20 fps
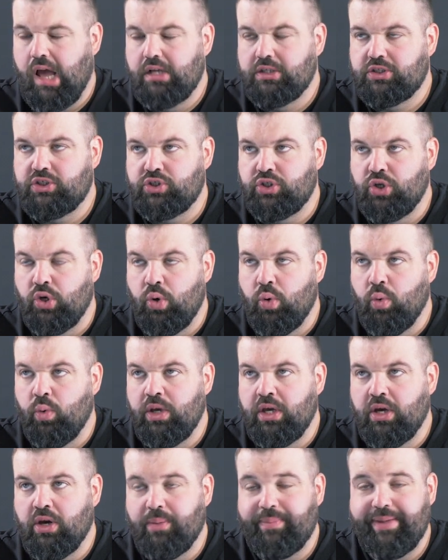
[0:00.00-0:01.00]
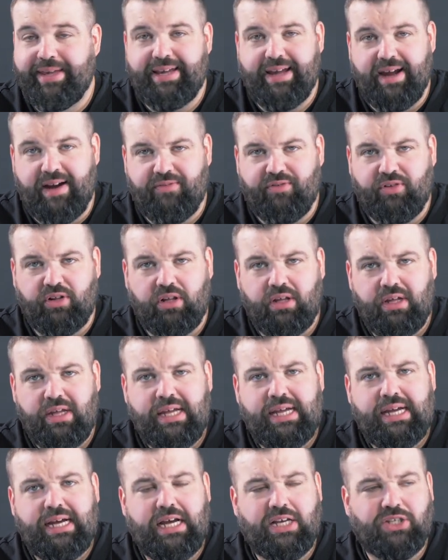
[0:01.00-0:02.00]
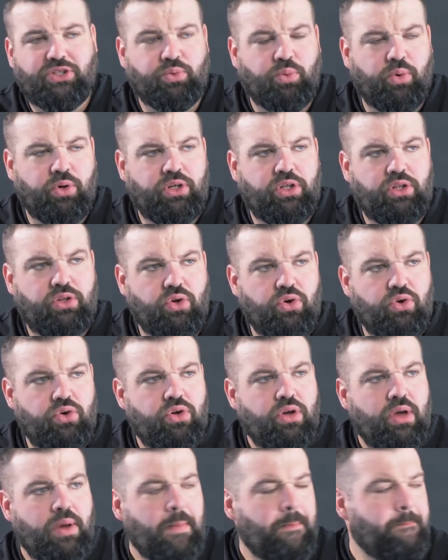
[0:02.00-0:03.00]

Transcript: So you got to be careful as to what you do.